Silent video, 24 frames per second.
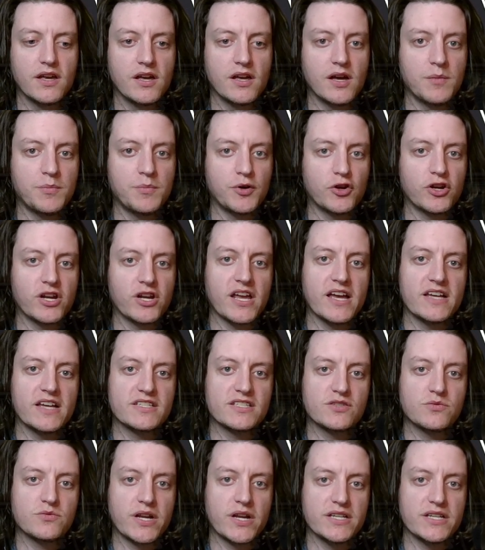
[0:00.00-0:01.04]
Opponent
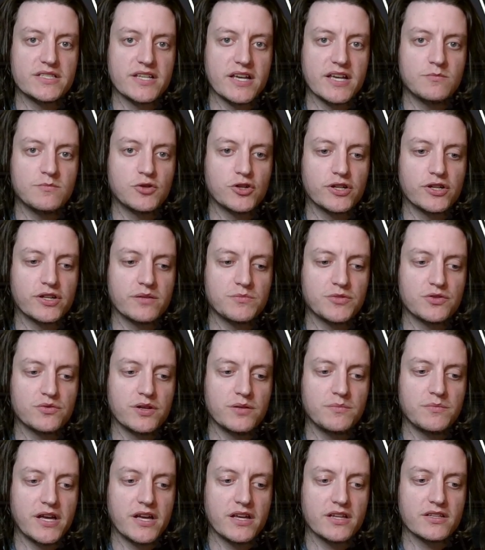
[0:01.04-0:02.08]
asks what I sideboard in
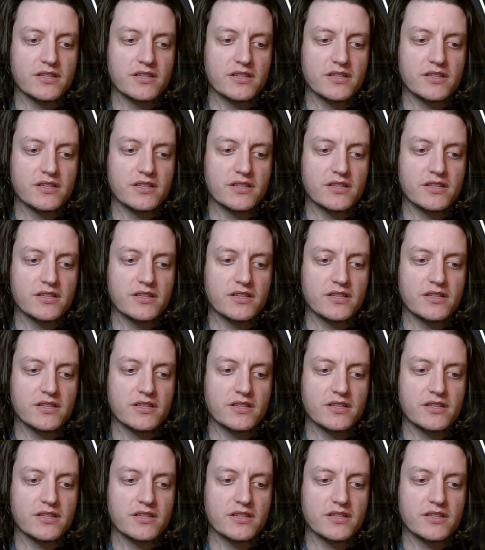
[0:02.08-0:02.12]
between